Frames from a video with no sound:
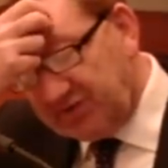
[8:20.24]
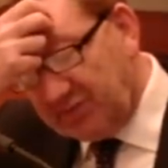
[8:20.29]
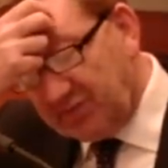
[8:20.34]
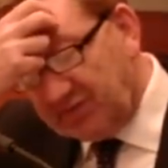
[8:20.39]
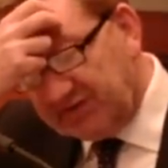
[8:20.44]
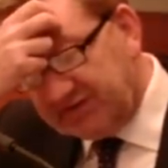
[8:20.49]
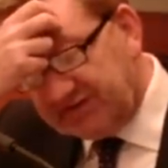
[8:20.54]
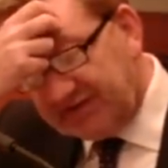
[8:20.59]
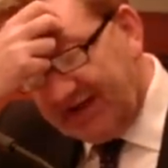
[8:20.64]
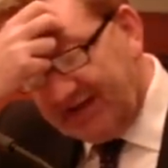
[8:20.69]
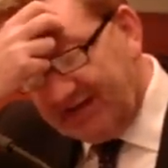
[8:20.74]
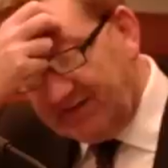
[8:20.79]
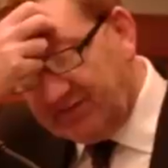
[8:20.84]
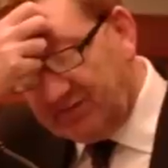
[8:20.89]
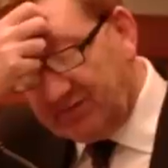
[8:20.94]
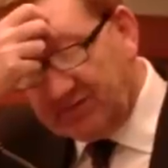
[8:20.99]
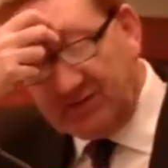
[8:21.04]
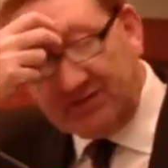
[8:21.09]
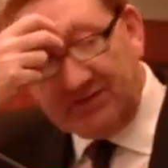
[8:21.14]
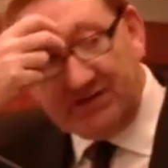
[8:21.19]
you will tell you
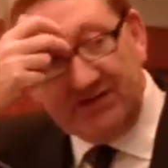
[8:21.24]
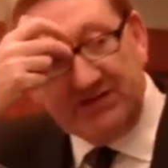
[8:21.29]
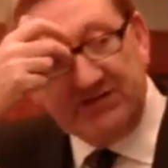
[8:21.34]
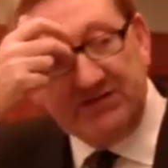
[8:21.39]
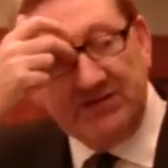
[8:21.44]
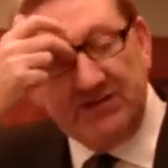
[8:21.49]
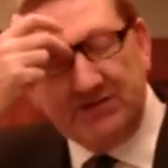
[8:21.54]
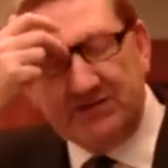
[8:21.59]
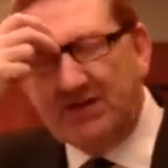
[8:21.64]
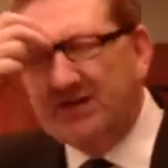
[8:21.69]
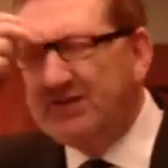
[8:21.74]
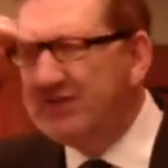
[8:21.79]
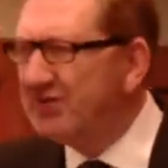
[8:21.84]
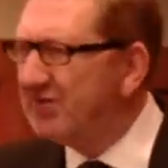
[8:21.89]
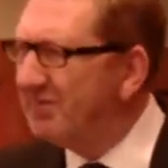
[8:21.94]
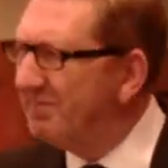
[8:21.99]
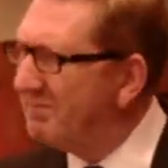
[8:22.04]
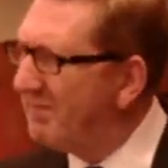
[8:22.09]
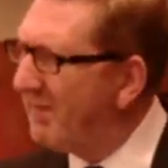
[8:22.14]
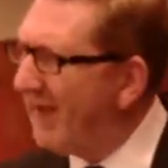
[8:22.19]
that this is a
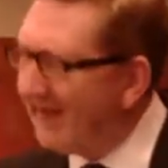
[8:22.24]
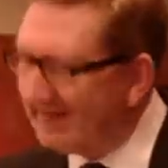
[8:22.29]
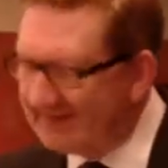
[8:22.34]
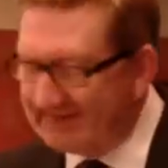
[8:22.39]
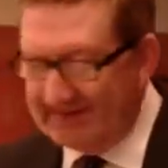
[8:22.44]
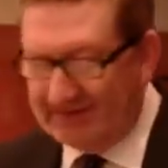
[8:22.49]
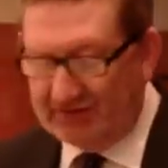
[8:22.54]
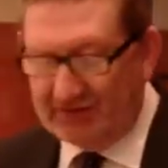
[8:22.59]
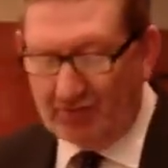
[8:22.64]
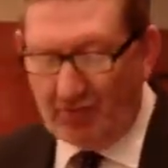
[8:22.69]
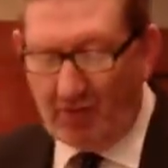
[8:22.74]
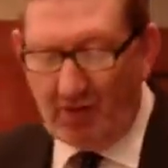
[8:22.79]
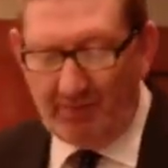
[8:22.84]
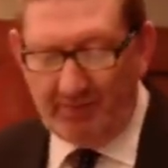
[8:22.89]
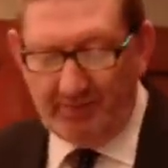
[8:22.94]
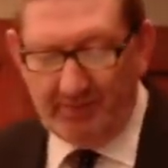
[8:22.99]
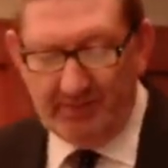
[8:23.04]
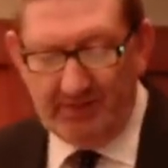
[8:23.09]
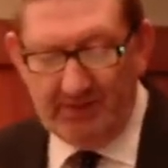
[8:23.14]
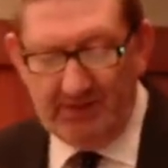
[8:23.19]
dramatic drop.
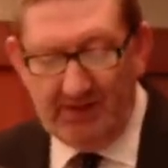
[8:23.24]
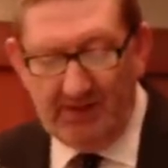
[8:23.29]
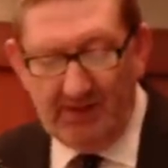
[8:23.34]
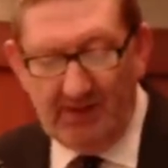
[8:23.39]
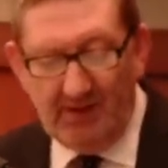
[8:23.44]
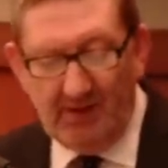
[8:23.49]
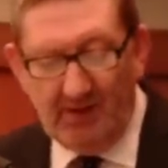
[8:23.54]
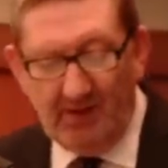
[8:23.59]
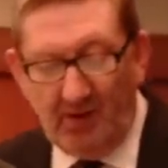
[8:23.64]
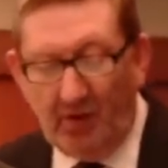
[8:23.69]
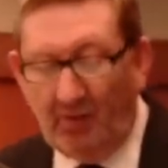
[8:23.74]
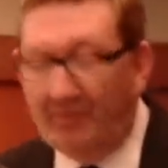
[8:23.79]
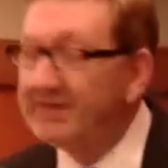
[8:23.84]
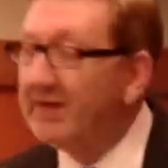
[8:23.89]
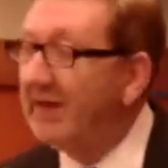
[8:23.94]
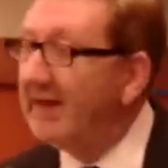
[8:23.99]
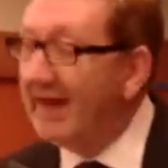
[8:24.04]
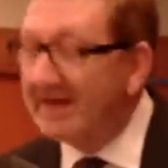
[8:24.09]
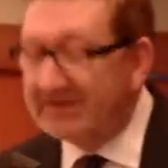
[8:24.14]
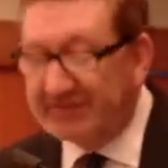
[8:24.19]
Over the
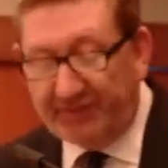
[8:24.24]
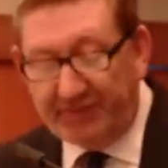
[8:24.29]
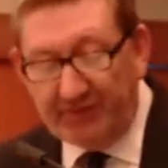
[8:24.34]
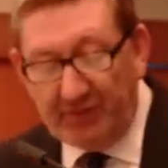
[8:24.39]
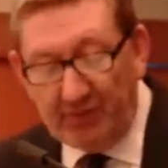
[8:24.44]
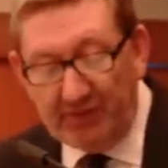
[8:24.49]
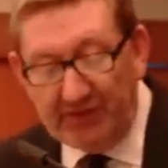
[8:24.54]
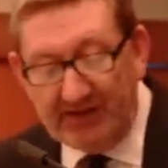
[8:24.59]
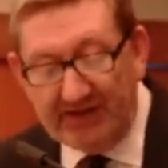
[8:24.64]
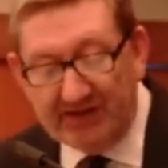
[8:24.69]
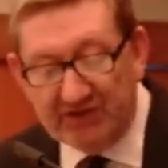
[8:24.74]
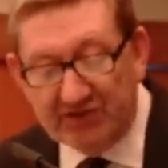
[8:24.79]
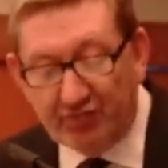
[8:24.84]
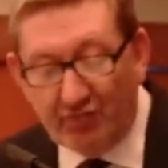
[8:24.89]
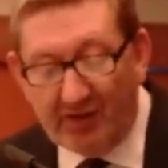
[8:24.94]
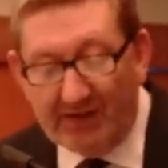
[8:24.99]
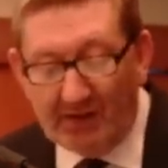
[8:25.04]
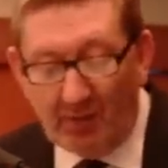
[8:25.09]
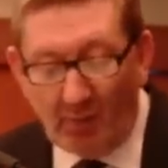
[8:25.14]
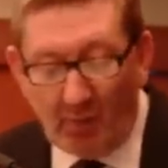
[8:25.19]
last few years,
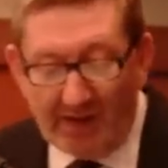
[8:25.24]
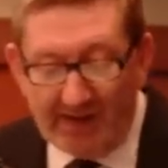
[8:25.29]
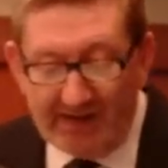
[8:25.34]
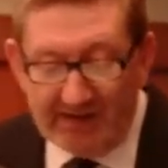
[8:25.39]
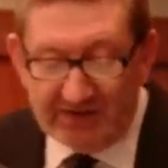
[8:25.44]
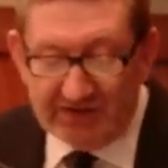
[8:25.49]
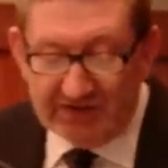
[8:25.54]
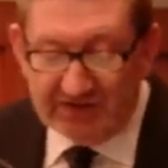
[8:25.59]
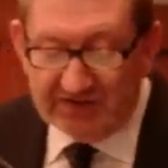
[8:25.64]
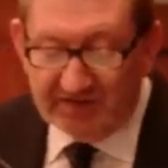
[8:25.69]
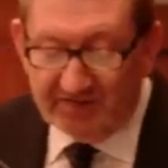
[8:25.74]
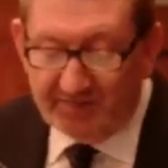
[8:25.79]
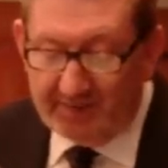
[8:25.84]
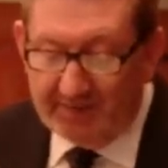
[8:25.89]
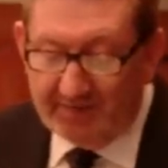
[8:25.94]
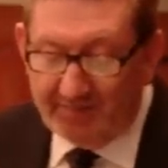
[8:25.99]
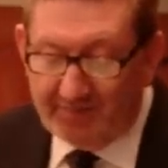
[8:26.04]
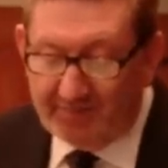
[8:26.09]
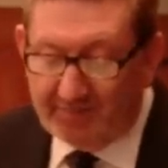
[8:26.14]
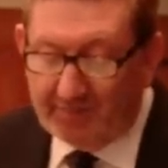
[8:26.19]
real wages have
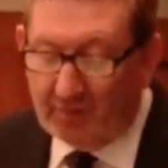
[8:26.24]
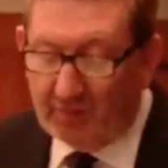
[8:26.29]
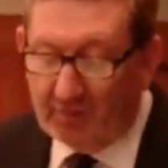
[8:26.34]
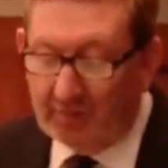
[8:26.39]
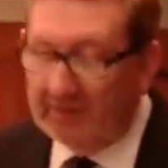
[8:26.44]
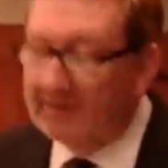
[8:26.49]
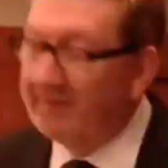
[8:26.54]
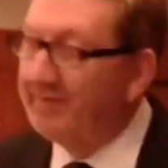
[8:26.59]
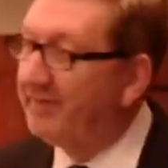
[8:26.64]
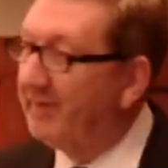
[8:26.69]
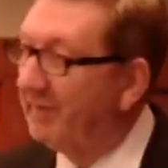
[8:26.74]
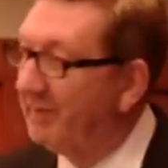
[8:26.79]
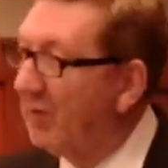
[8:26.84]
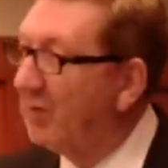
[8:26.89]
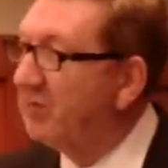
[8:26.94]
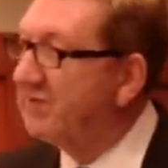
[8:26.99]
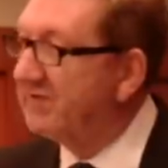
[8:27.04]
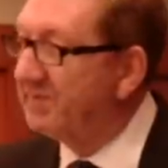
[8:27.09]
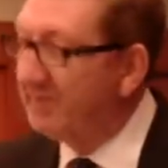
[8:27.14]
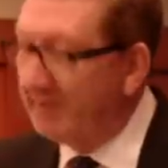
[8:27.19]
been falling for
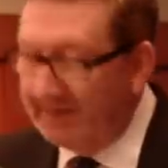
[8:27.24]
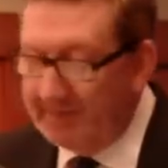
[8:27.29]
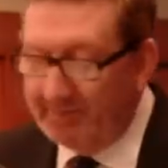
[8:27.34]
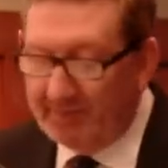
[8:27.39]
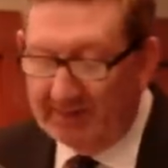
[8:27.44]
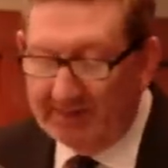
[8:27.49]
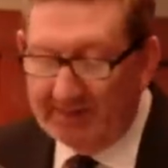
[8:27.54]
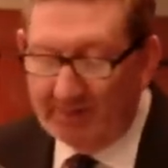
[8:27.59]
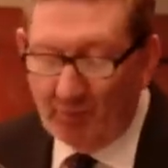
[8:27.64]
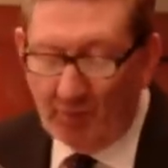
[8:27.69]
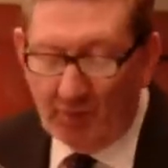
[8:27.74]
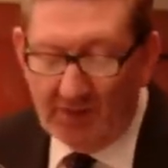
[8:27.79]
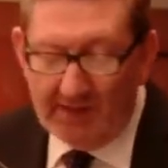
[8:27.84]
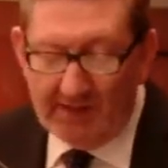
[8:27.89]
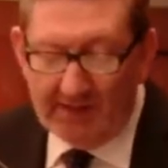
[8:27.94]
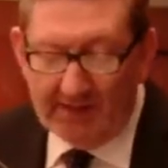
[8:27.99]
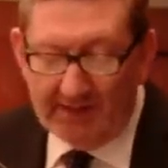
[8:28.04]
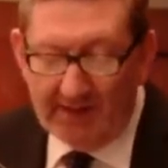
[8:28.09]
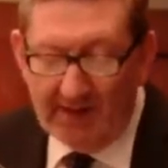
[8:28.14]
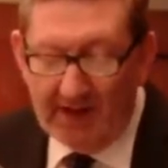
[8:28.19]
most people in
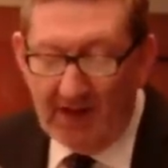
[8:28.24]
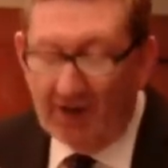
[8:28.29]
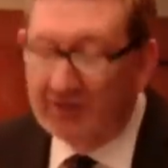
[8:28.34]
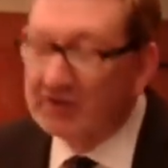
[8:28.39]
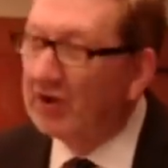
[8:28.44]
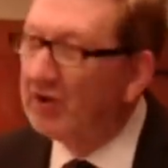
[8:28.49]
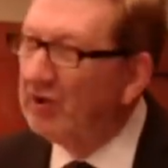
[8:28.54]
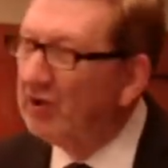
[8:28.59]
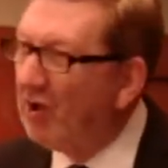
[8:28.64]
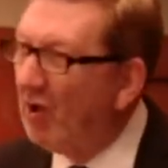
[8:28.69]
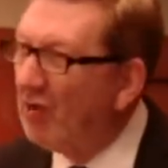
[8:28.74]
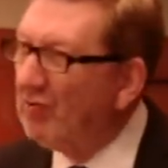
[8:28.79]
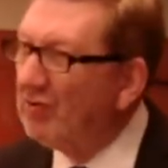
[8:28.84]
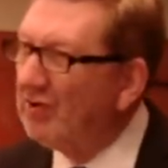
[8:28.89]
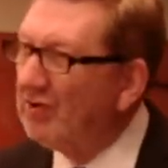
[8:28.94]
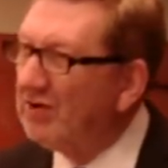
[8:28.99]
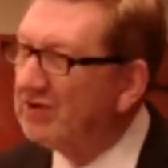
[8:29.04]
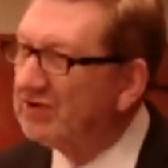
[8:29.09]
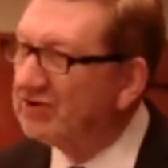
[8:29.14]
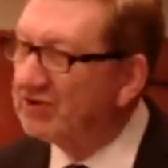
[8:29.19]
work. The
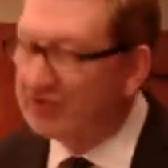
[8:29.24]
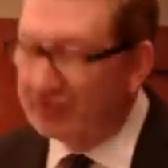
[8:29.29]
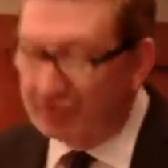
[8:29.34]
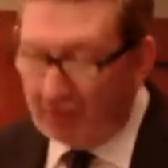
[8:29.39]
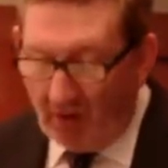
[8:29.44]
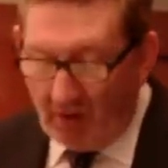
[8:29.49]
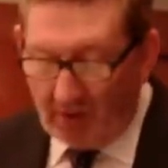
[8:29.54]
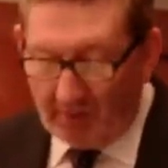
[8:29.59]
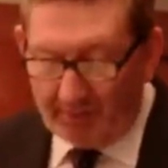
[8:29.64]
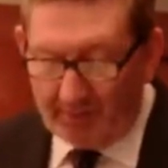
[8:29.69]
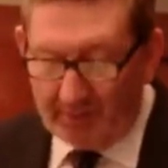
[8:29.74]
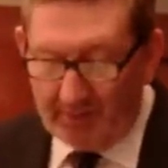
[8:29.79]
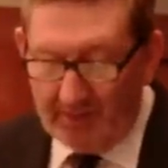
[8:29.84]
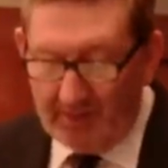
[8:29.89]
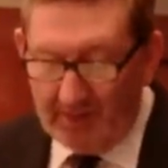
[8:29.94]
longest drop,